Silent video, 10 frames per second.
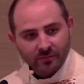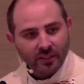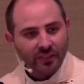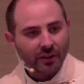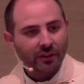
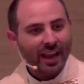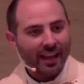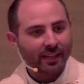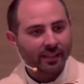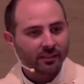that they're
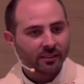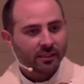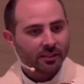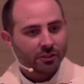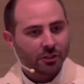heading
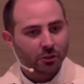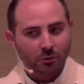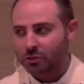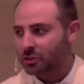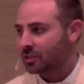to
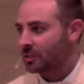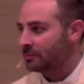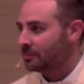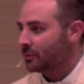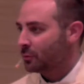
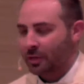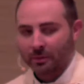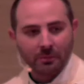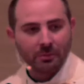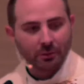Jerusalem for him
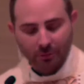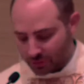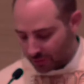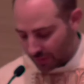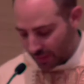to be
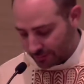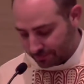crucified.